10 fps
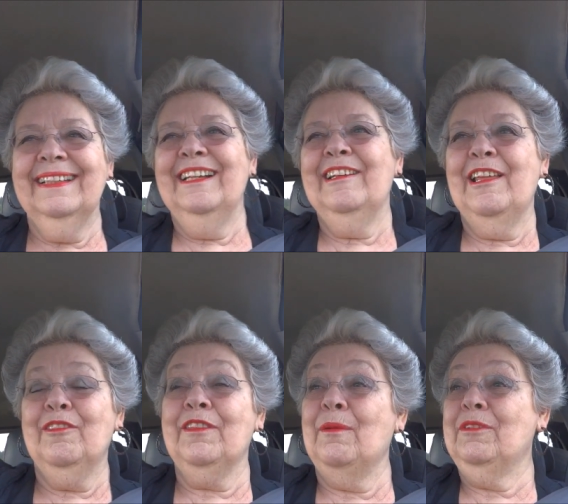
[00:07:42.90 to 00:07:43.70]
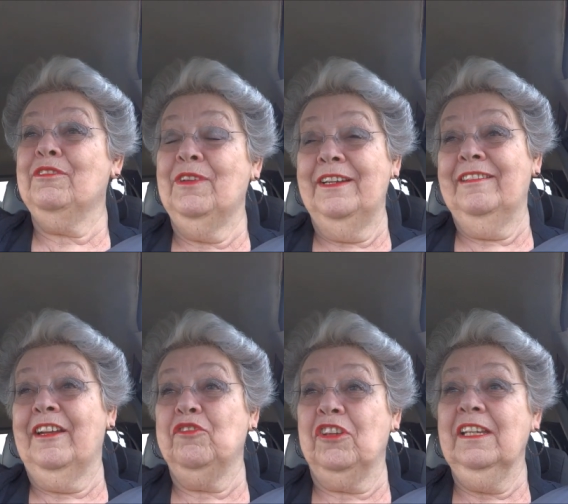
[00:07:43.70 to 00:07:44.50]
and I thought that was very
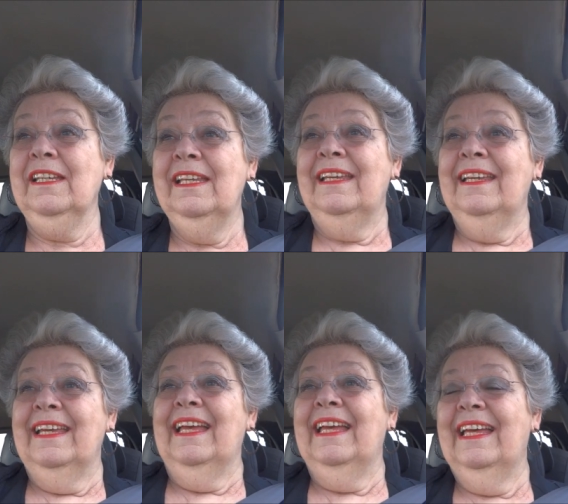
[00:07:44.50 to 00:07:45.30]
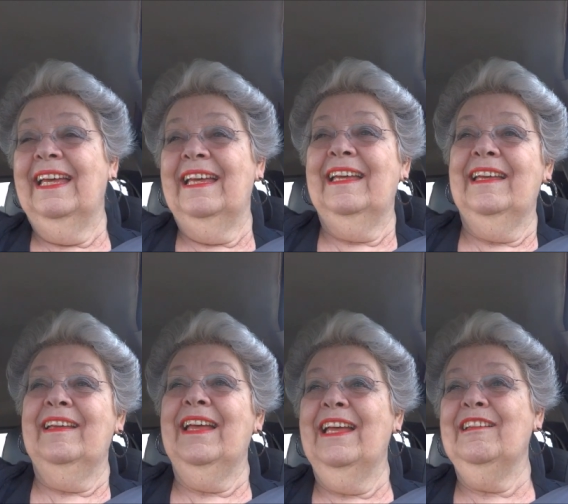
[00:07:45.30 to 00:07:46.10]
touching,
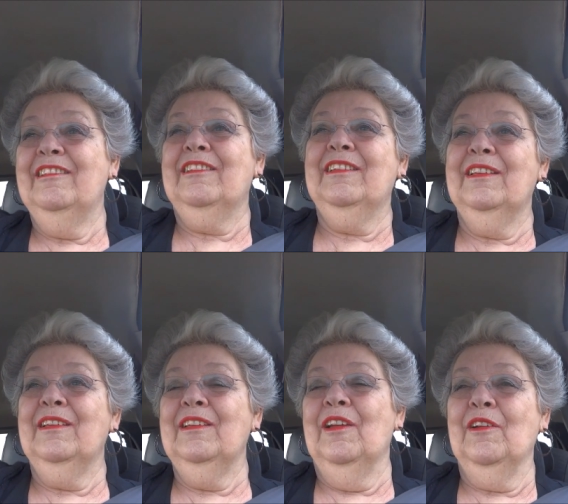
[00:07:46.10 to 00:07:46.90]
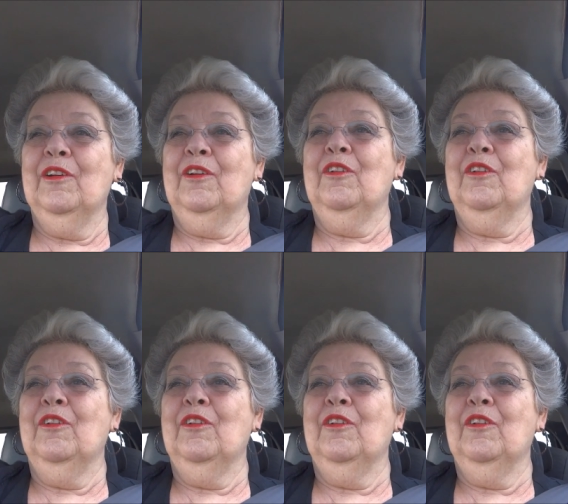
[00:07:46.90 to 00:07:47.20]
uh, and you know,